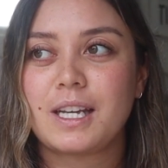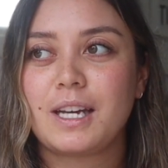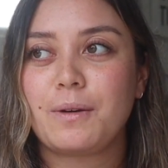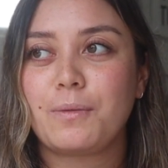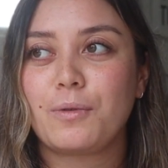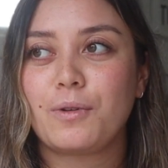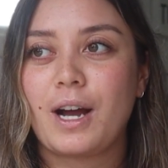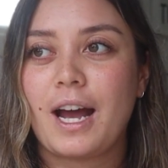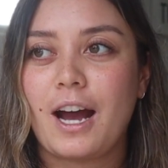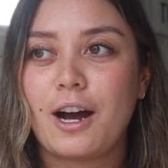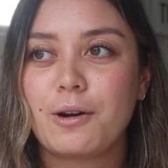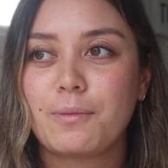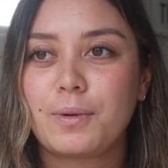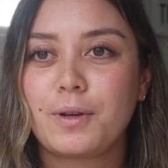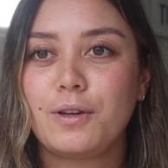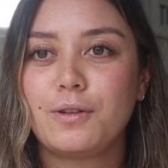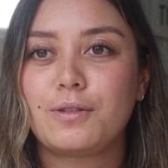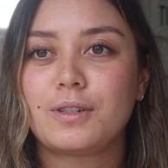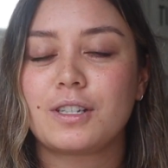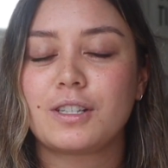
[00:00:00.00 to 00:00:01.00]
It will help
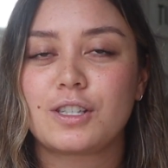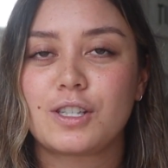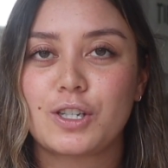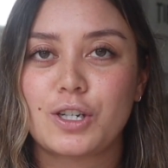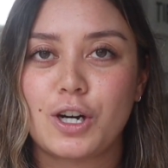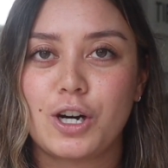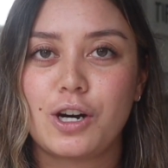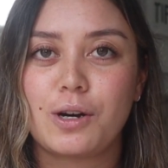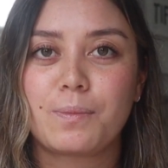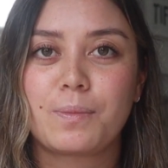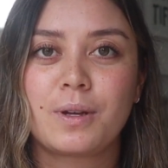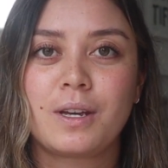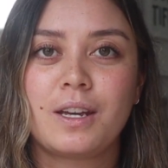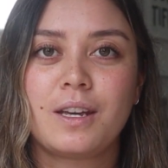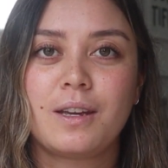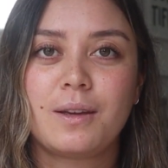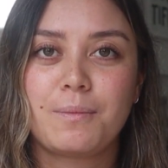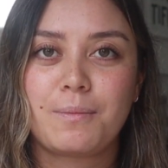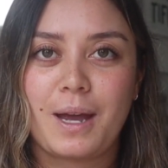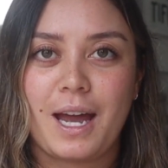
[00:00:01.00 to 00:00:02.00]
you to stop
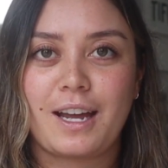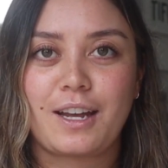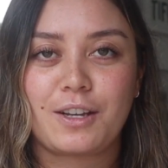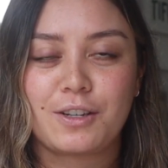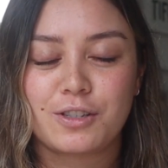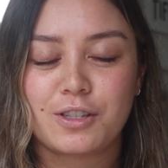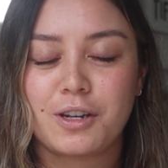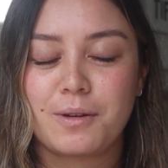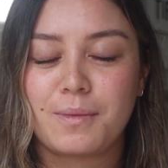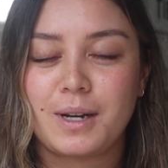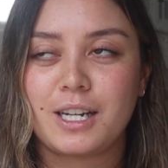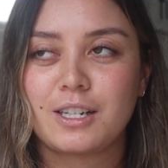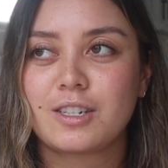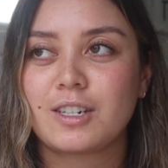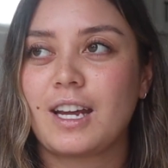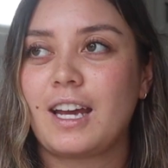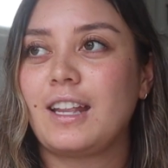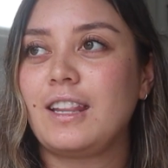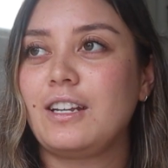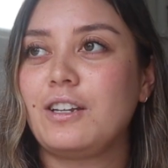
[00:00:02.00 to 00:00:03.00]
packing so
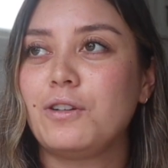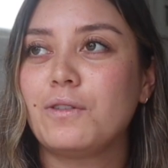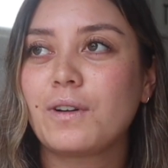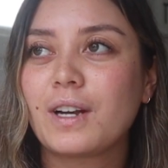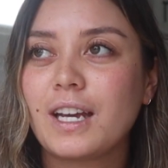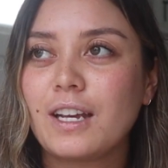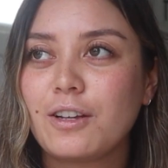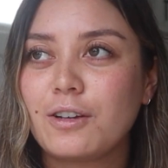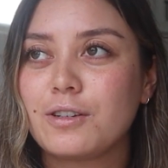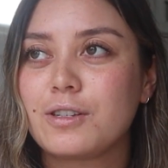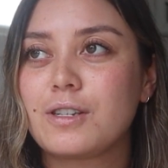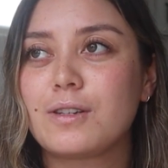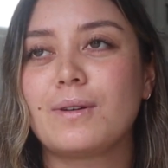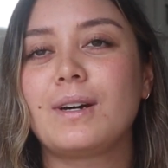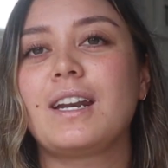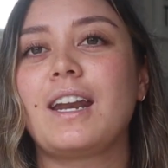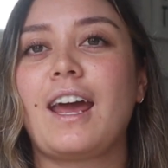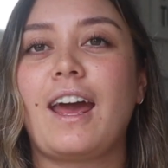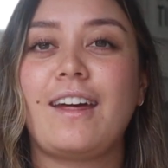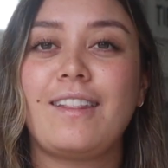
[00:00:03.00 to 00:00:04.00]
much, and then you'll get used to
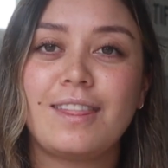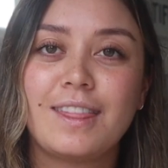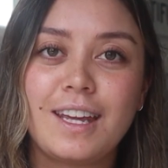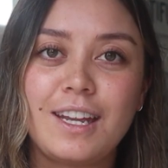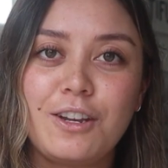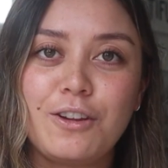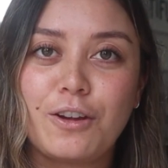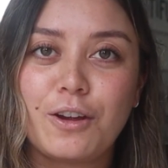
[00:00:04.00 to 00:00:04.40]
it, and then